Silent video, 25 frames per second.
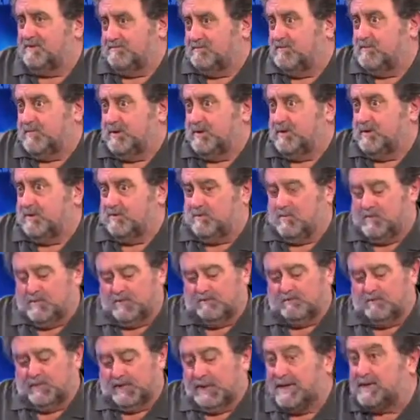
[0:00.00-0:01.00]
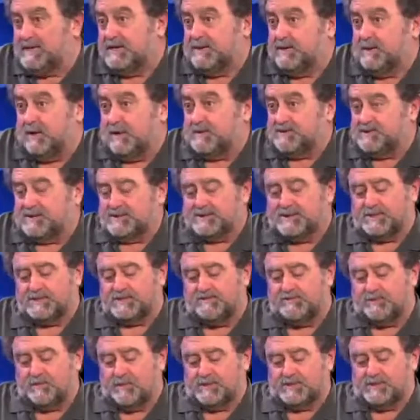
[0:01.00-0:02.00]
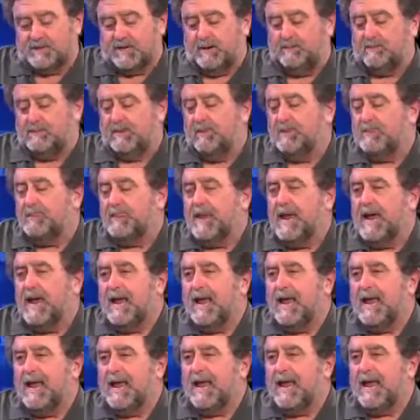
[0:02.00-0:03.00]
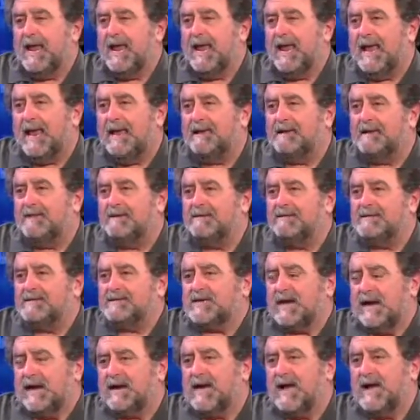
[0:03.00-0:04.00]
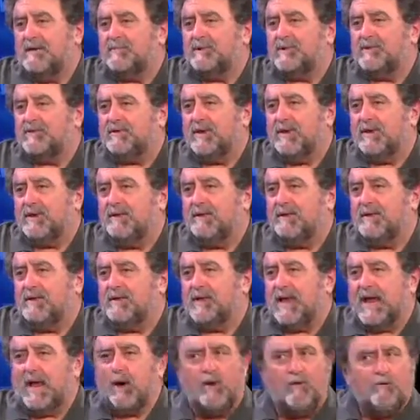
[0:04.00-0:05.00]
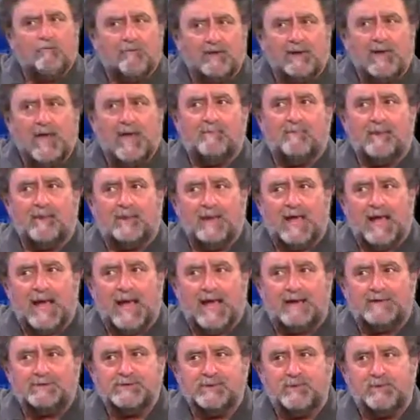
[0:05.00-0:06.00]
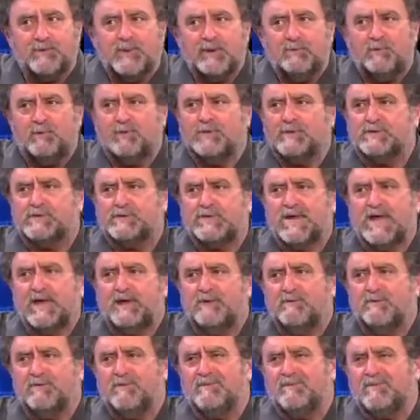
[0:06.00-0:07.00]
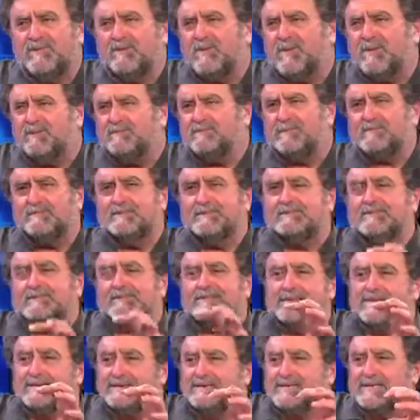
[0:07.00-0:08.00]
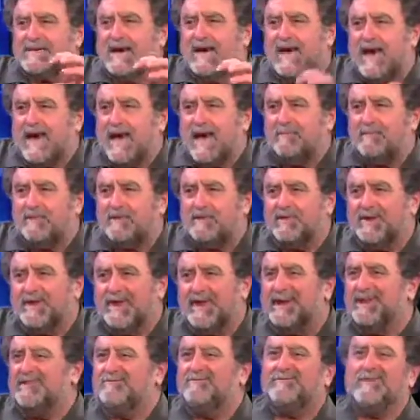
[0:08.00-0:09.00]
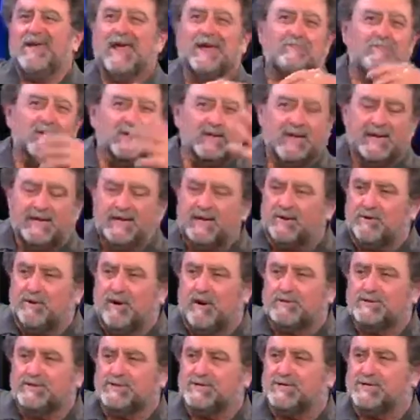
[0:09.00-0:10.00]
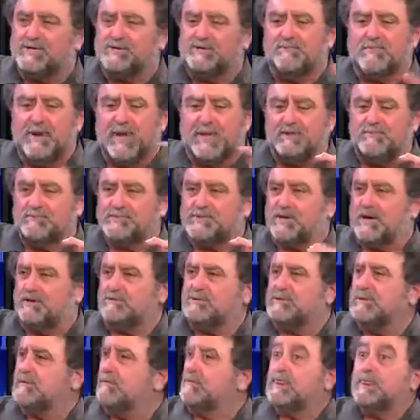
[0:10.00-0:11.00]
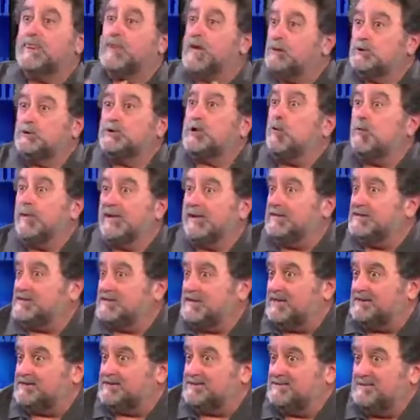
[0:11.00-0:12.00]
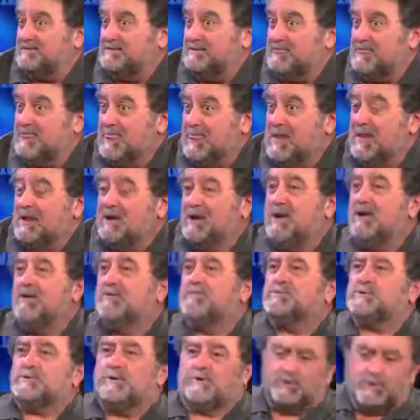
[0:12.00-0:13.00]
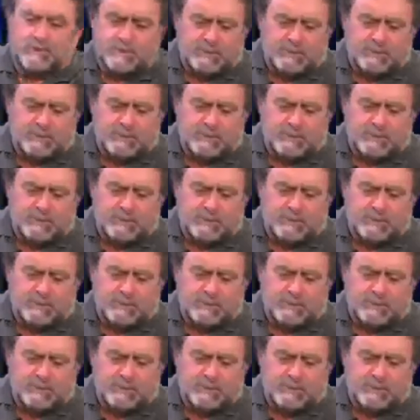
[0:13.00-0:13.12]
malignant narcissism, for example, and psychopathy, they overlap a lot. So people would say, well, psychopathy and, in fact, malignant narcissism by themselves don't exist. So